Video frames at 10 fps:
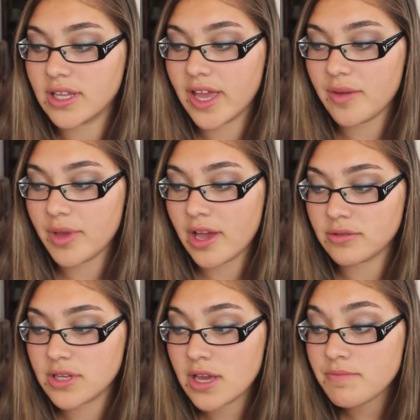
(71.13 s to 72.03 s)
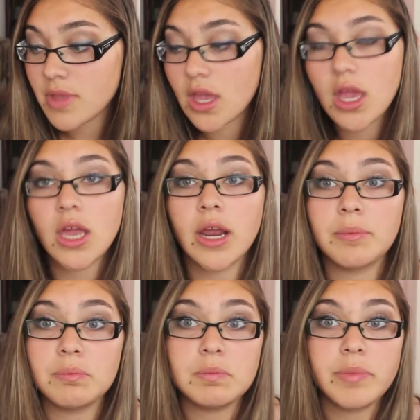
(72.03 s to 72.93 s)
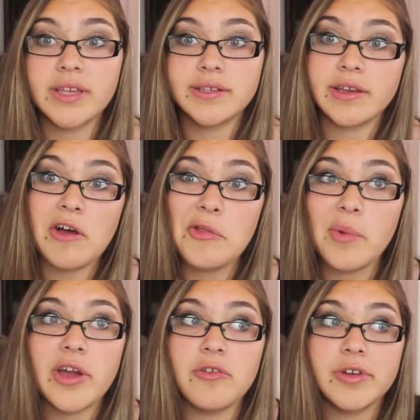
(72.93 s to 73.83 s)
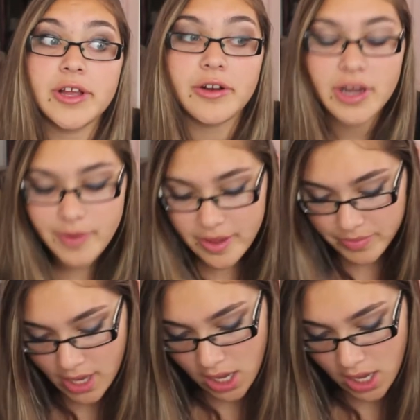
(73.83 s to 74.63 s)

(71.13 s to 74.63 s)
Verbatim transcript: They gave me a house key and I'm basically all the way over there anyway.